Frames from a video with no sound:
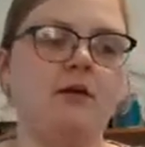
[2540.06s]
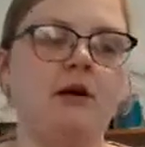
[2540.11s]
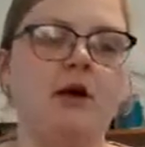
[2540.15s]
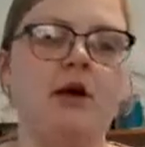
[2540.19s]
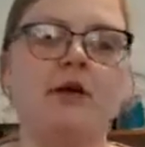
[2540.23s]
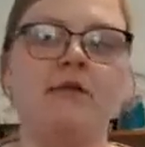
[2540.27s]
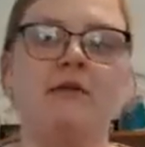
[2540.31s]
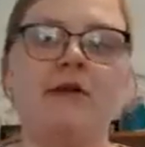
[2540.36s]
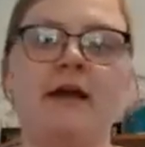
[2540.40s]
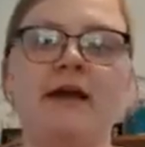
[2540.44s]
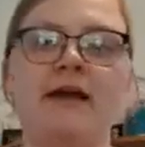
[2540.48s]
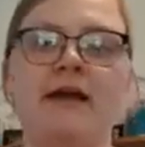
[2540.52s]

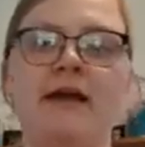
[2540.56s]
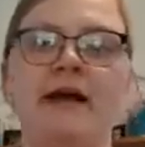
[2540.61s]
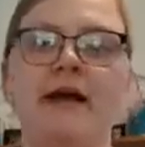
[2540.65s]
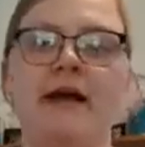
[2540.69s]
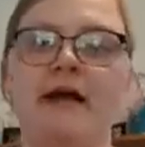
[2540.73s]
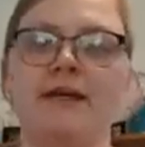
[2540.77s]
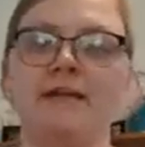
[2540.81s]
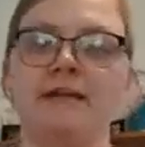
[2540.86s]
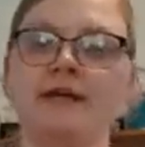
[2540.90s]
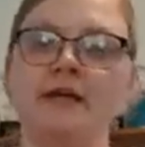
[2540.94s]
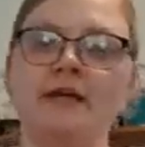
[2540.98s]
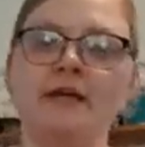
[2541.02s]
Alright,
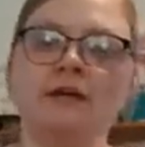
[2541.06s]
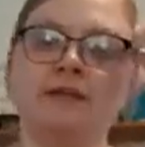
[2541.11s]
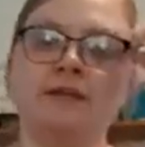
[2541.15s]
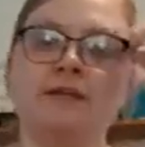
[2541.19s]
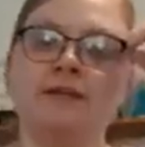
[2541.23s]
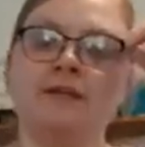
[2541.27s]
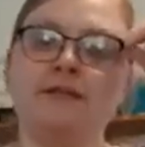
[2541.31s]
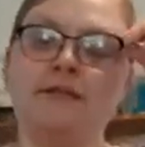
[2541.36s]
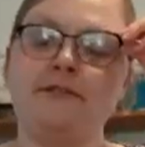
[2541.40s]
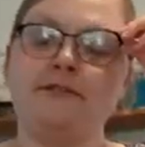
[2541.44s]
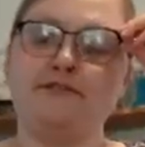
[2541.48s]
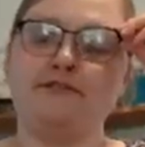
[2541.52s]
guys.
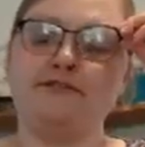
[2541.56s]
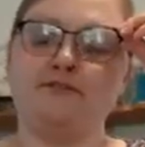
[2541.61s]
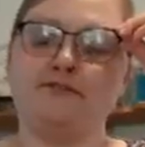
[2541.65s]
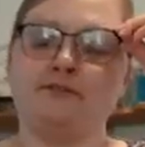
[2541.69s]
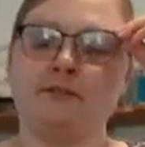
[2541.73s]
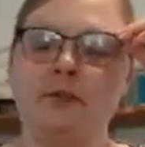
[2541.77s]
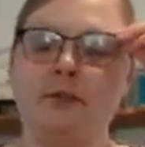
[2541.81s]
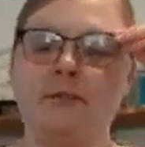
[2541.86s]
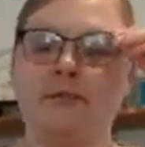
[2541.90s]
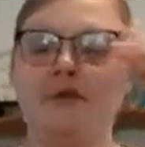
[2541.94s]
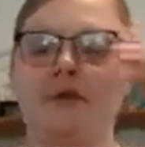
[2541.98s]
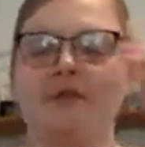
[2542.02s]

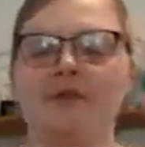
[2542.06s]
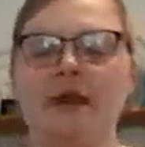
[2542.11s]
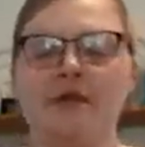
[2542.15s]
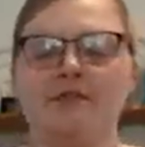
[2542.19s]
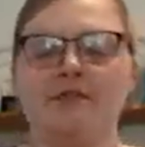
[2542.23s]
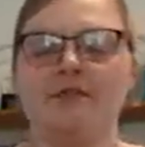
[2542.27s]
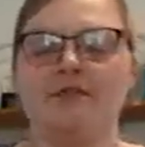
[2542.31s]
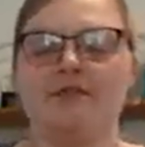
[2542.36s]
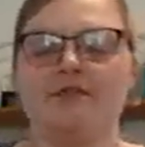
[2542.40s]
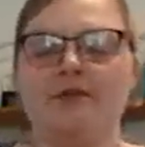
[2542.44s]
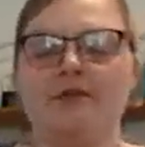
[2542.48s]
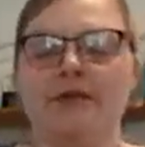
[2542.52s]
I'm going to
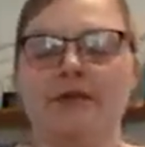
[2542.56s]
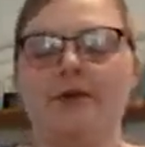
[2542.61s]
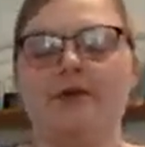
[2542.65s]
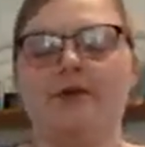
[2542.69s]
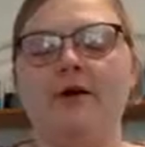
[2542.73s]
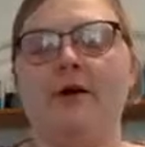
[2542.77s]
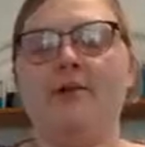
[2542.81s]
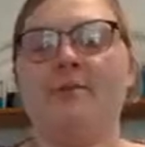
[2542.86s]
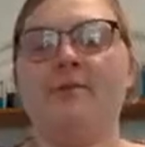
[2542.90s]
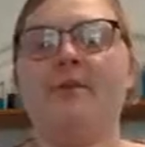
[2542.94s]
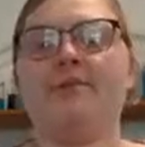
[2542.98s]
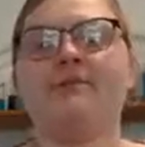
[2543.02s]
wrap this video
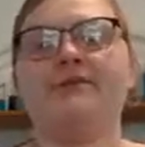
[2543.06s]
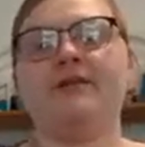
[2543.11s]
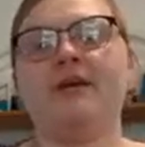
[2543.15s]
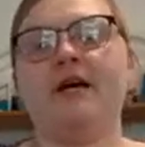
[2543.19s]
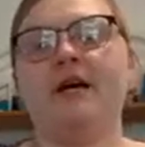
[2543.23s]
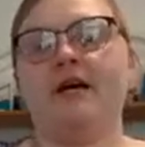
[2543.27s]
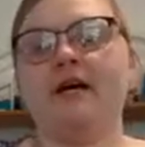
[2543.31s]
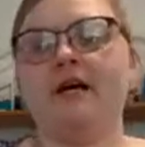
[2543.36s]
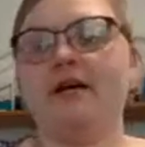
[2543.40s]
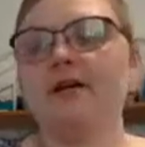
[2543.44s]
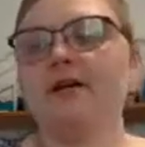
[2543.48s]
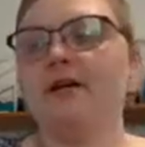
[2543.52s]
up. I'm
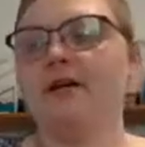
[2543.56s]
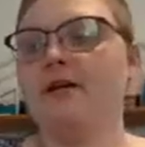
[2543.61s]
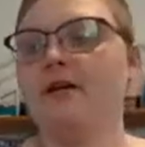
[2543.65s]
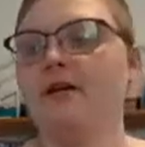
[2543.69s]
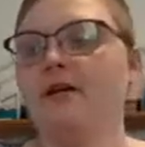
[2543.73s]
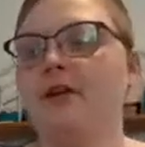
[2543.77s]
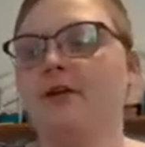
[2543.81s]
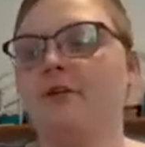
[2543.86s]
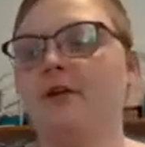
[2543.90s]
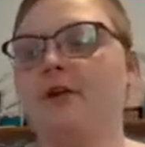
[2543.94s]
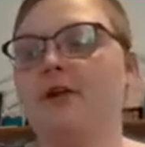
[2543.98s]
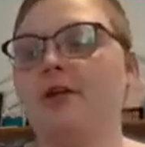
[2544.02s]
done.
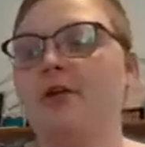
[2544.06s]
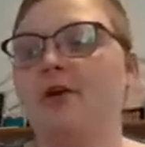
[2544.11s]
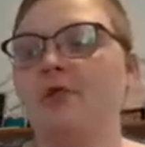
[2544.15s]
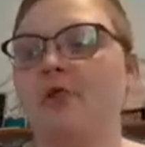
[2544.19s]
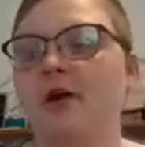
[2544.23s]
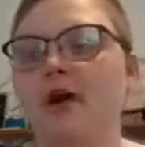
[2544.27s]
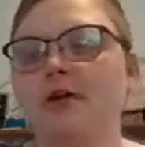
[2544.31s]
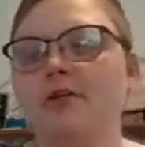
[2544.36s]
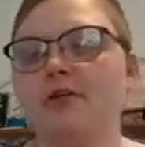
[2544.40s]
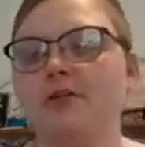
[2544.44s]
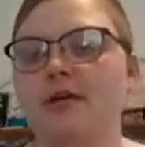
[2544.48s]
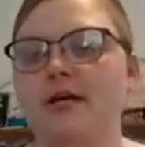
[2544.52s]
I'm going to go
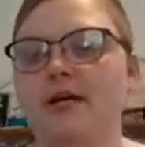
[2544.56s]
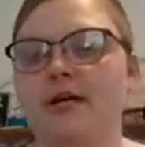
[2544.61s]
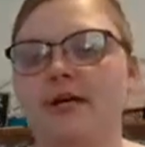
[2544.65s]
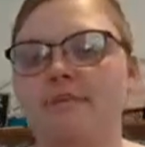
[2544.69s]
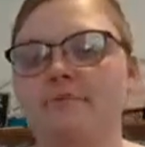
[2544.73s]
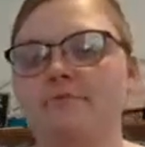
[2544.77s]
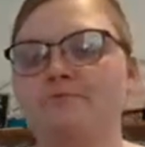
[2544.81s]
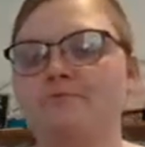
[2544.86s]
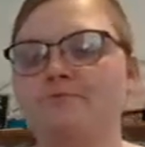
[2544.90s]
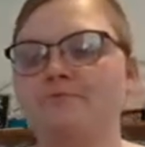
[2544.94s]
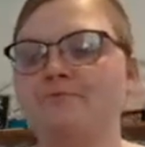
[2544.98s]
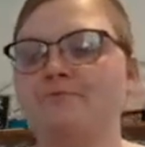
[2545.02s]
wash
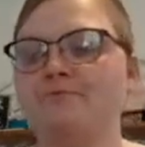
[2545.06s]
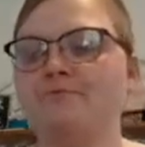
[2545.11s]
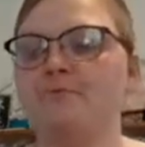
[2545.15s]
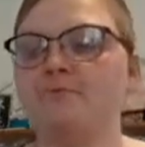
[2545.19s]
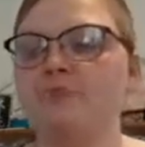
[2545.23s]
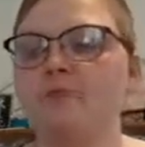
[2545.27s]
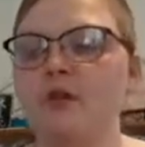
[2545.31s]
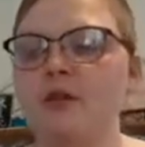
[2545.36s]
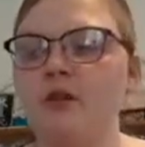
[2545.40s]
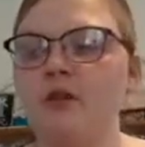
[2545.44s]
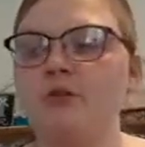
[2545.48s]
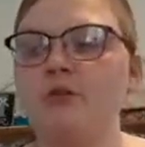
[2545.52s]
up.
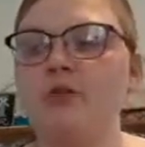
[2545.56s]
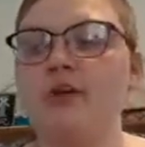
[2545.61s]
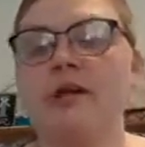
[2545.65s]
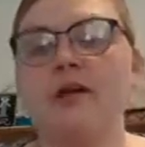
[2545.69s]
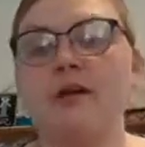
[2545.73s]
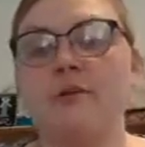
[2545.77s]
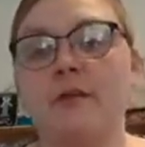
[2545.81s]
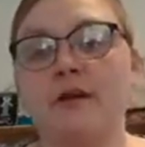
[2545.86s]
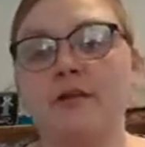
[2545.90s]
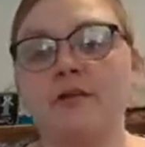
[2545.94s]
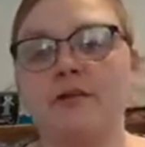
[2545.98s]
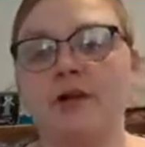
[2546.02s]
Check
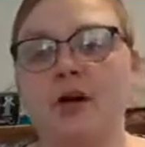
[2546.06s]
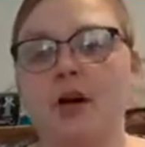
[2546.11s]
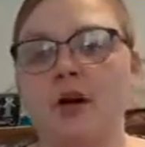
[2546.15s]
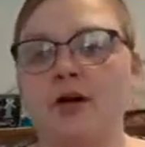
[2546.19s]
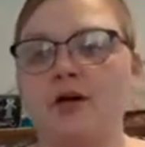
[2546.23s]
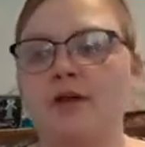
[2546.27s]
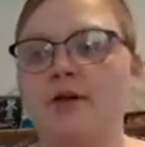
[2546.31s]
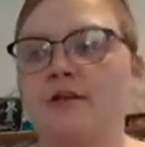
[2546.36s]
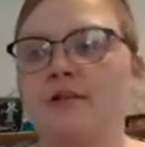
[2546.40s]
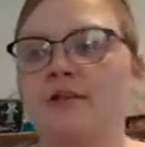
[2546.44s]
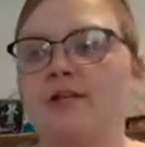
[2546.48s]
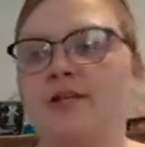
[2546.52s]
on my
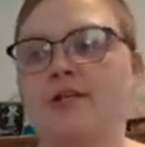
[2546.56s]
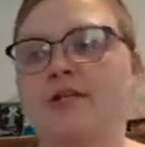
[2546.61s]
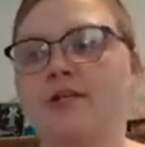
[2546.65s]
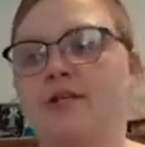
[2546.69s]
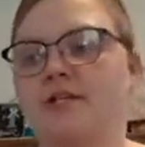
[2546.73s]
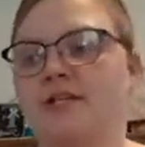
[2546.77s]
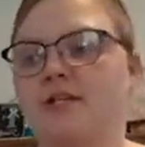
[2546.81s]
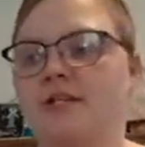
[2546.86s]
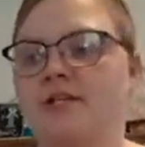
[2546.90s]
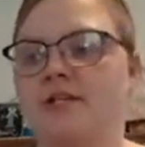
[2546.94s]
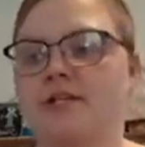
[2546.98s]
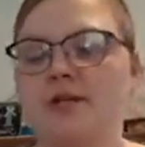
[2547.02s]
daughter. Sounds
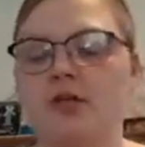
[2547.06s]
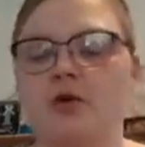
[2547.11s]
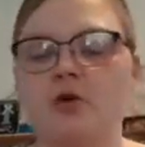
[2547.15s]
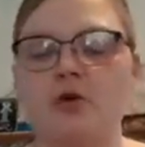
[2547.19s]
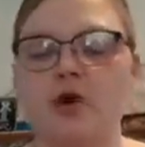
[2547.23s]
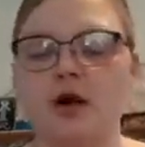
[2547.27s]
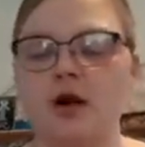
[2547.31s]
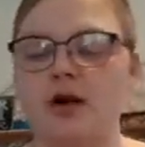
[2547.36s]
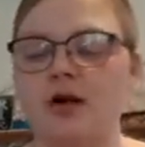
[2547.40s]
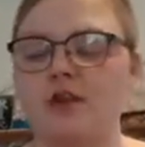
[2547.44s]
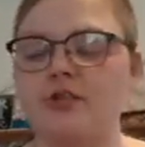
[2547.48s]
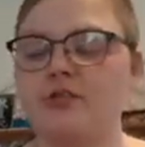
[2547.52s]
like she's in there
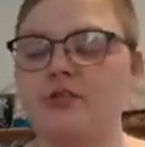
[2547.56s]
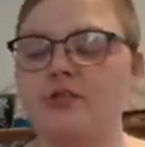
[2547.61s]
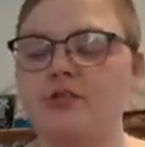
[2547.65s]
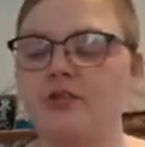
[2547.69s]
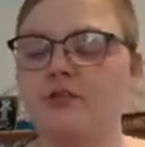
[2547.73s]
crying.